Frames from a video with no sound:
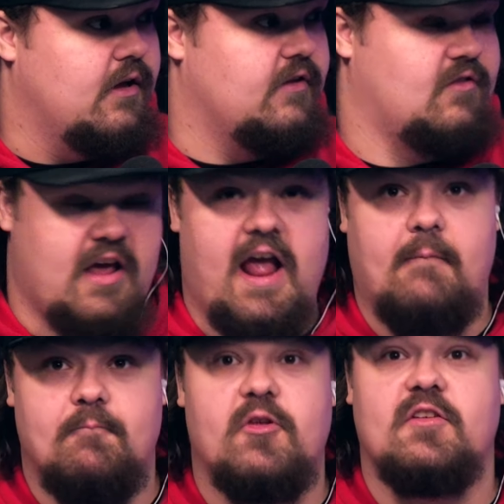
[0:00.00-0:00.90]
Is
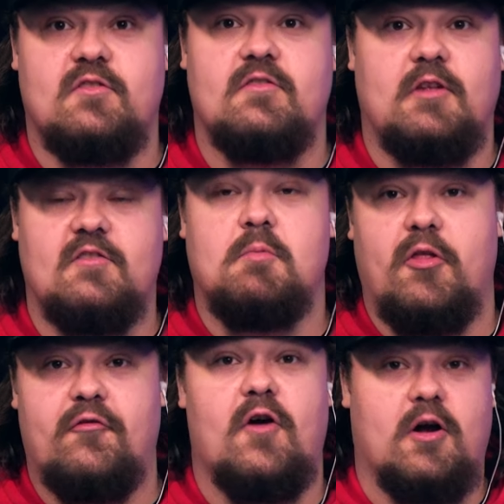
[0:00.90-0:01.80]
damn, this
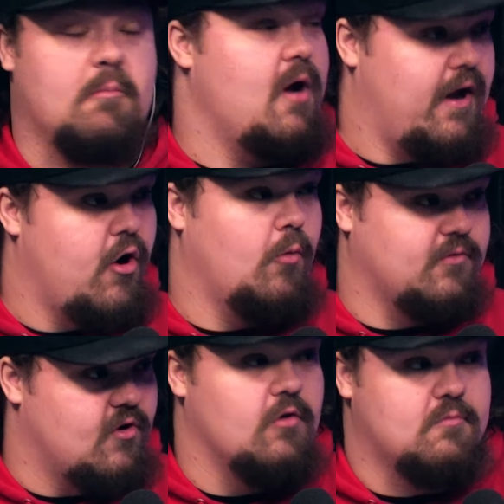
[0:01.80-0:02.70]
motherfucker Brad
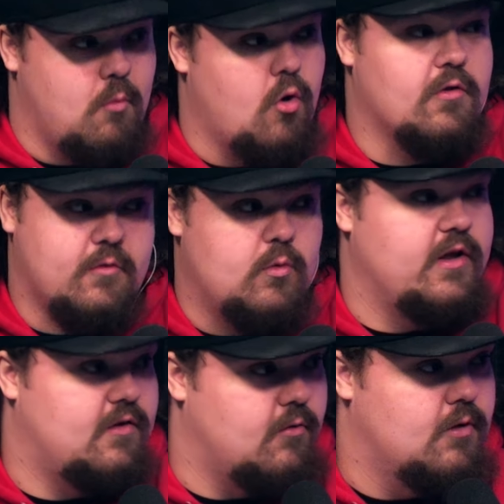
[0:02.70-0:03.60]
Holmes knows more than we do.